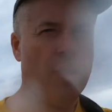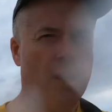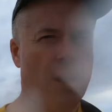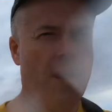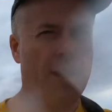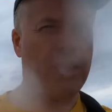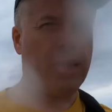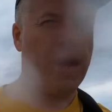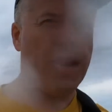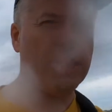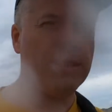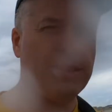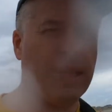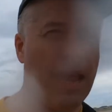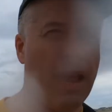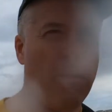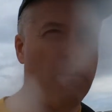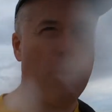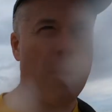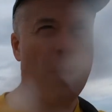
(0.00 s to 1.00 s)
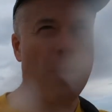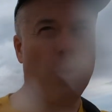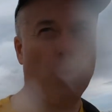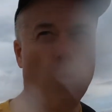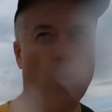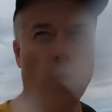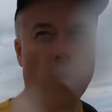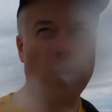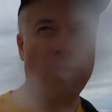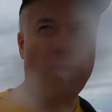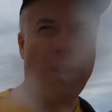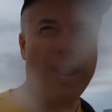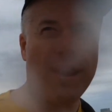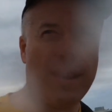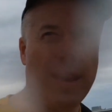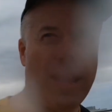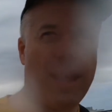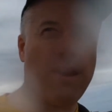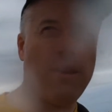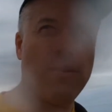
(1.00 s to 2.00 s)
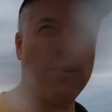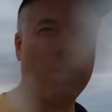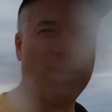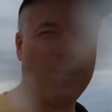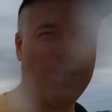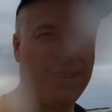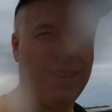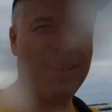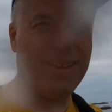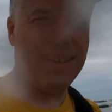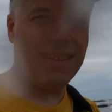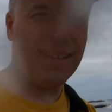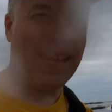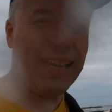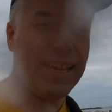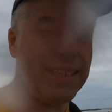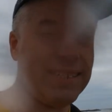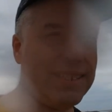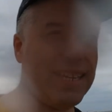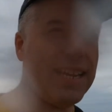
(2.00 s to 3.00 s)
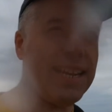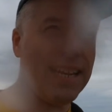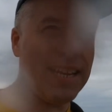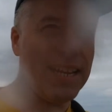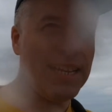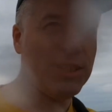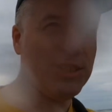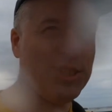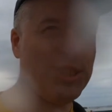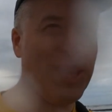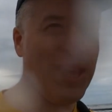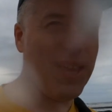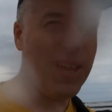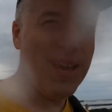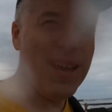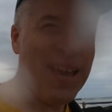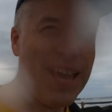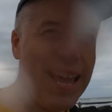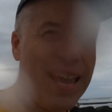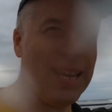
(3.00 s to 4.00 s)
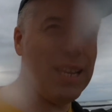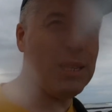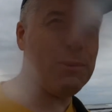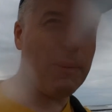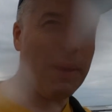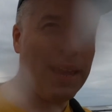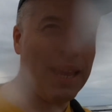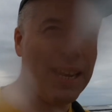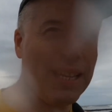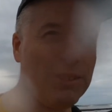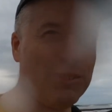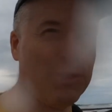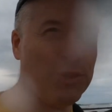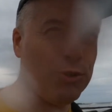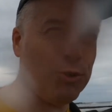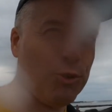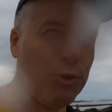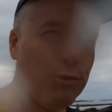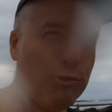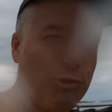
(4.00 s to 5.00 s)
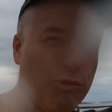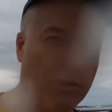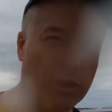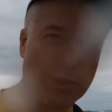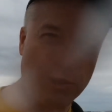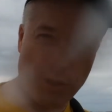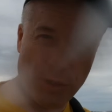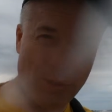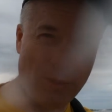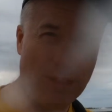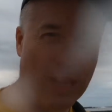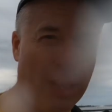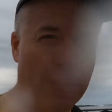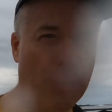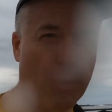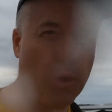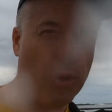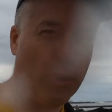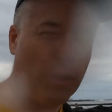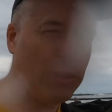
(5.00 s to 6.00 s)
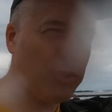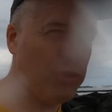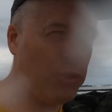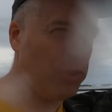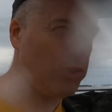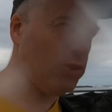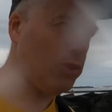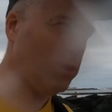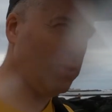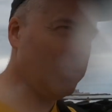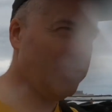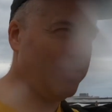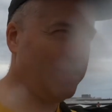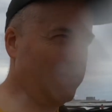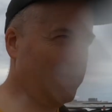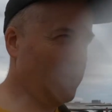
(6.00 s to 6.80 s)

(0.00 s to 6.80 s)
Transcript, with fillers: All right, guys, down by the water right now. Like I said, it is it is beginning to drizzle. I would call it drizzle.